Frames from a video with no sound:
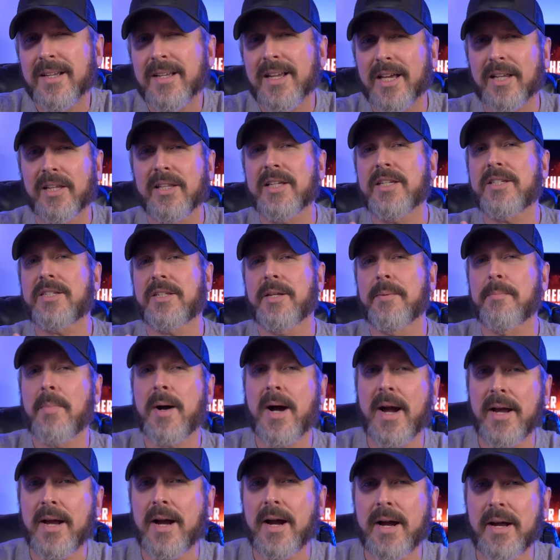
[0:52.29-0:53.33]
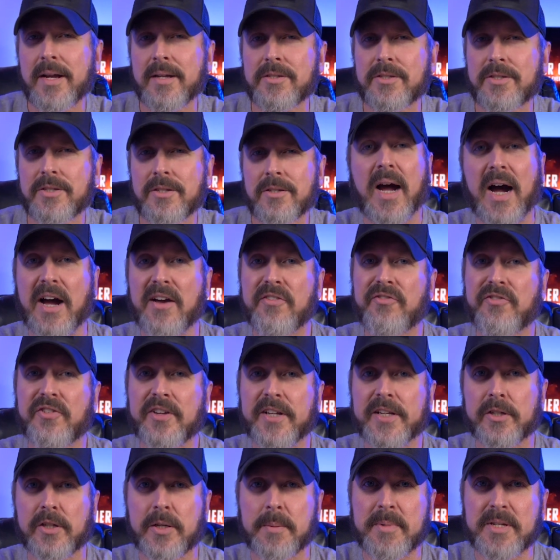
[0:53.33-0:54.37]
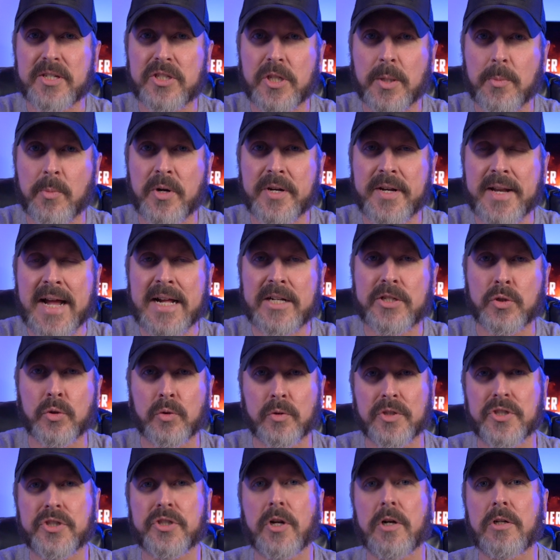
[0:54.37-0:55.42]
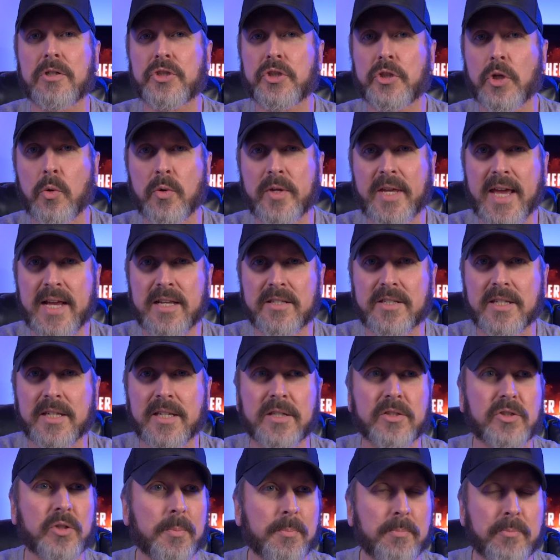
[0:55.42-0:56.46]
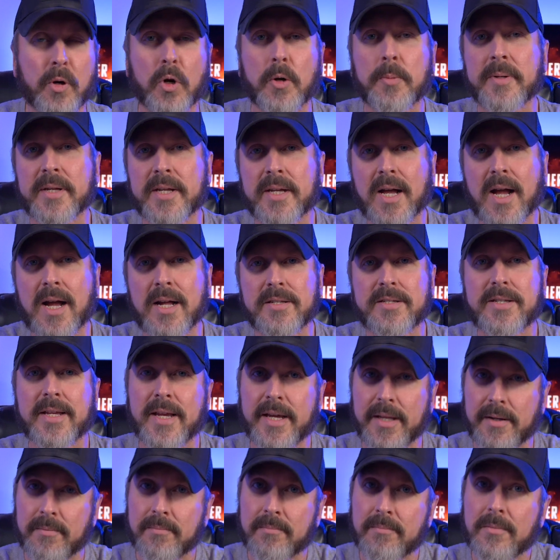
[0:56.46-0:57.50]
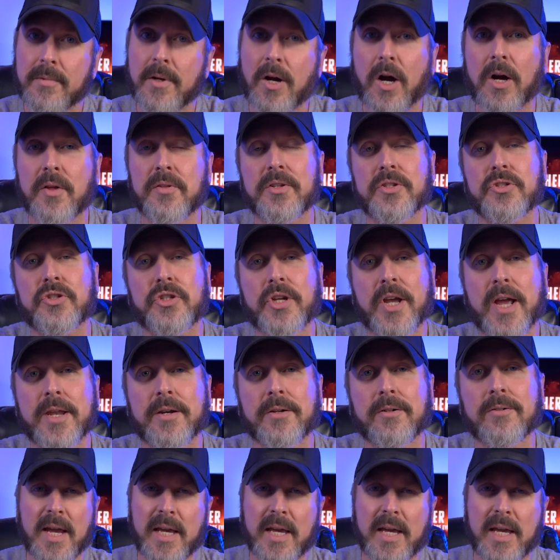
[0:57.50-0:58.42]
at least in my eyes, I figured it'd be somewhat natural to start showcasing some bourbon content on this channel.